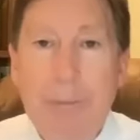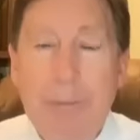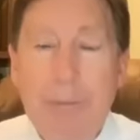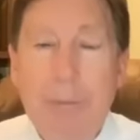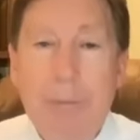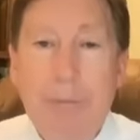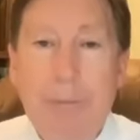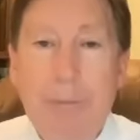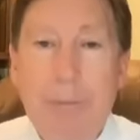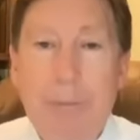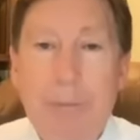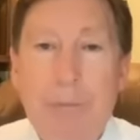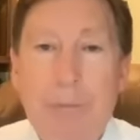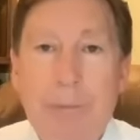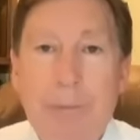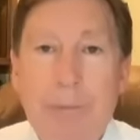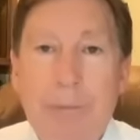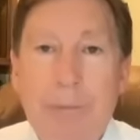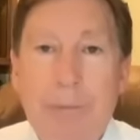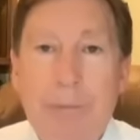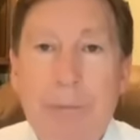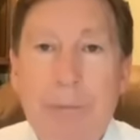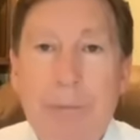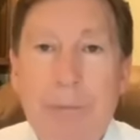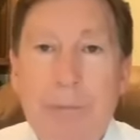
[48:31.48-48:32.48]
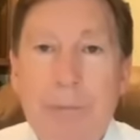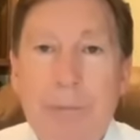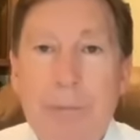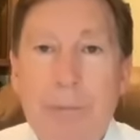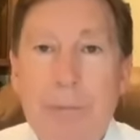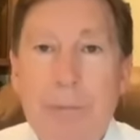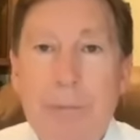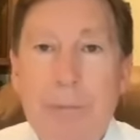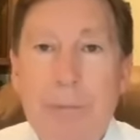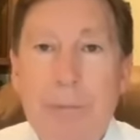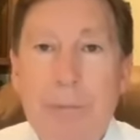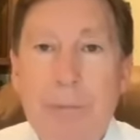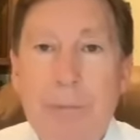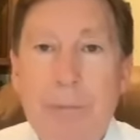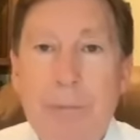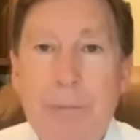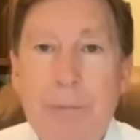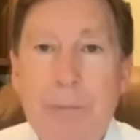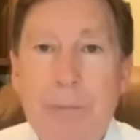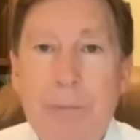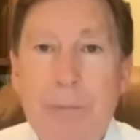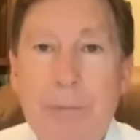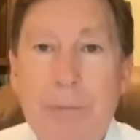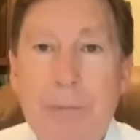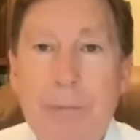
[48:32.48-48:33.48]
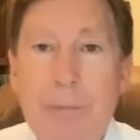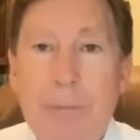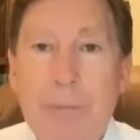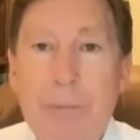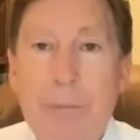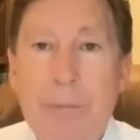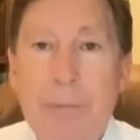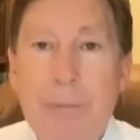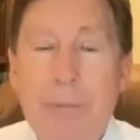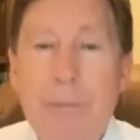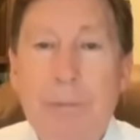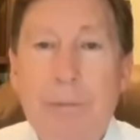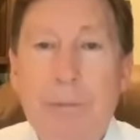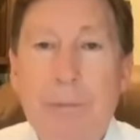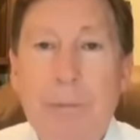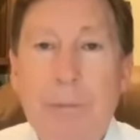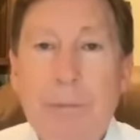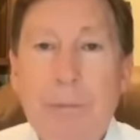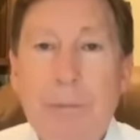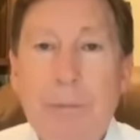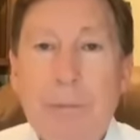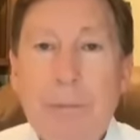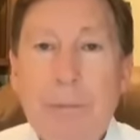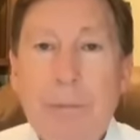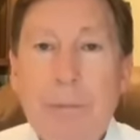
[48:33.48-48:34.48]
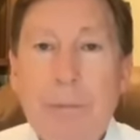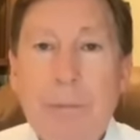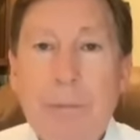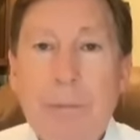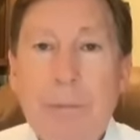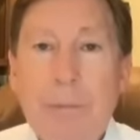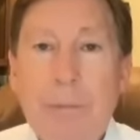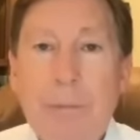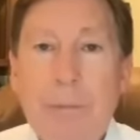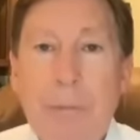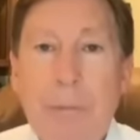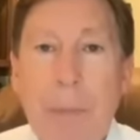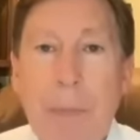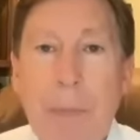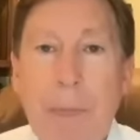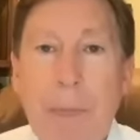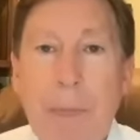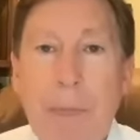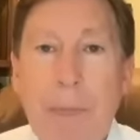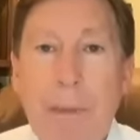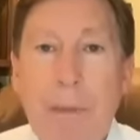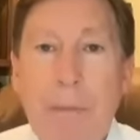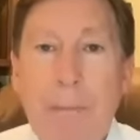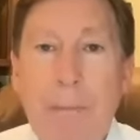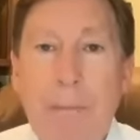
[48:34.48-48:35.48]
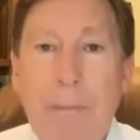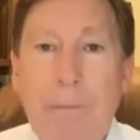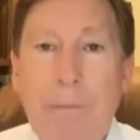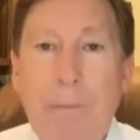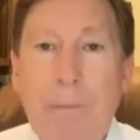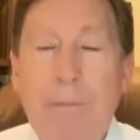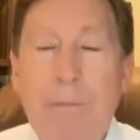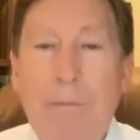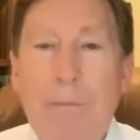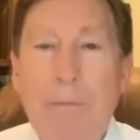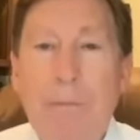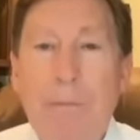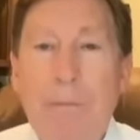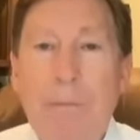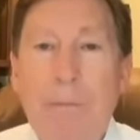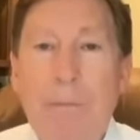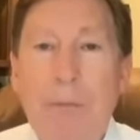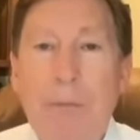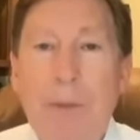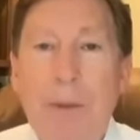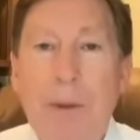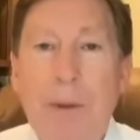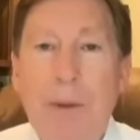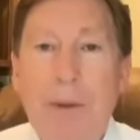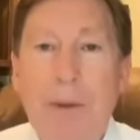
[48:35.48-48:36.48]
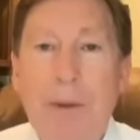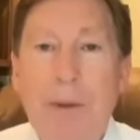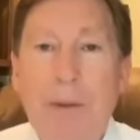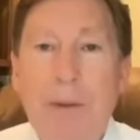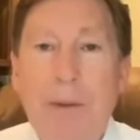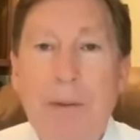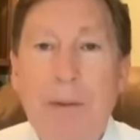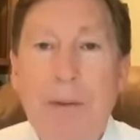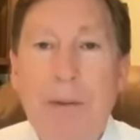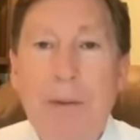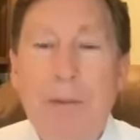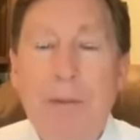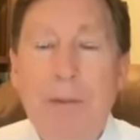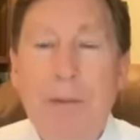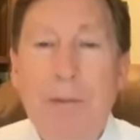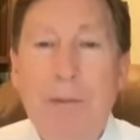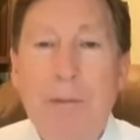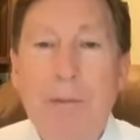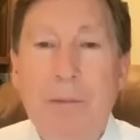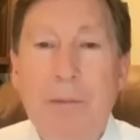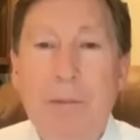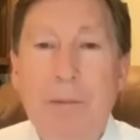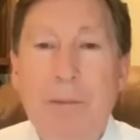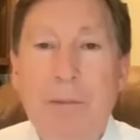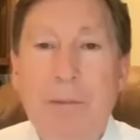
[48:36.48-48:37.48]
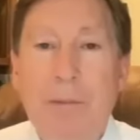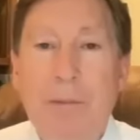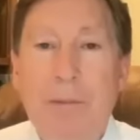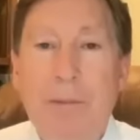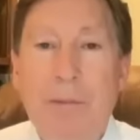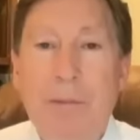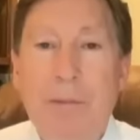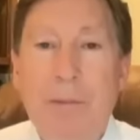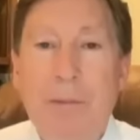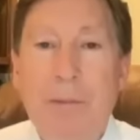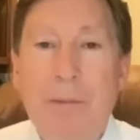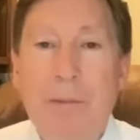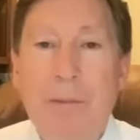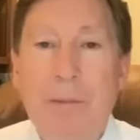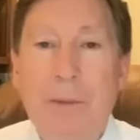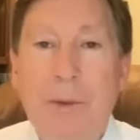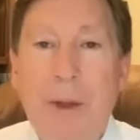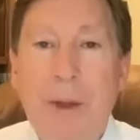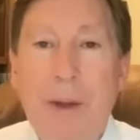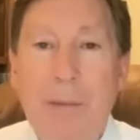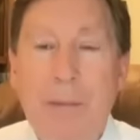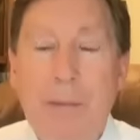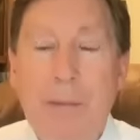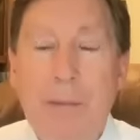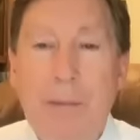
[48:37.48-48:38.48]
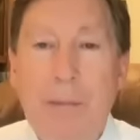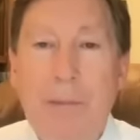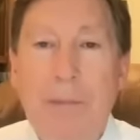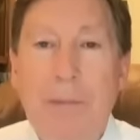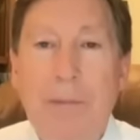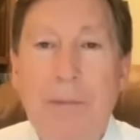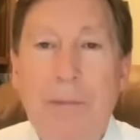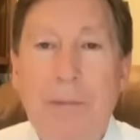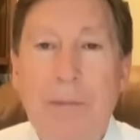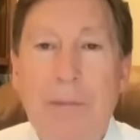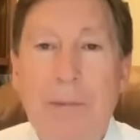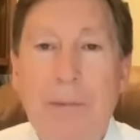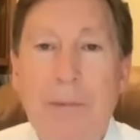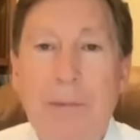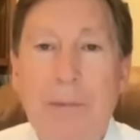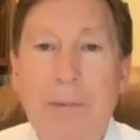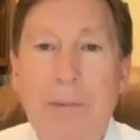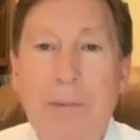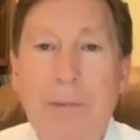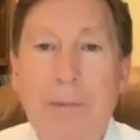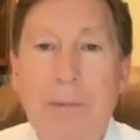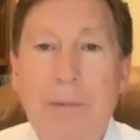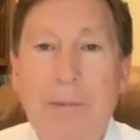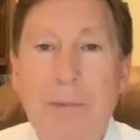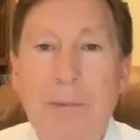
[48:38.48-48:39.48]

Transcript: [no speech]